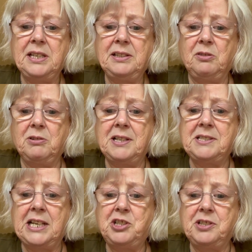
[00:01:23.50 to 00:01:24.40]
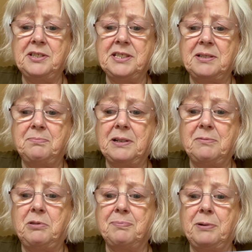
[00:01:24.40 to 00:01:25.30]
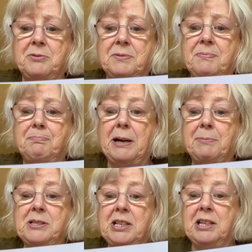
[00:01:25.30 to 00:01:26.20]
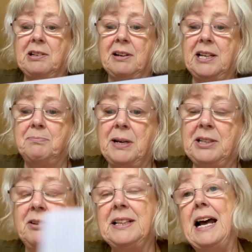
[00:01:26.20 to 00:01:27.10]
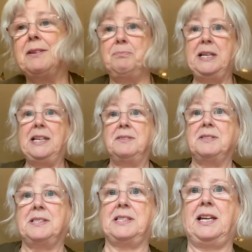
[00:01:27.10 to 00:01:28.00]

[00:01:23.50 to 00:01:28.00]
orientation is somewhat perpendicular in manner. That means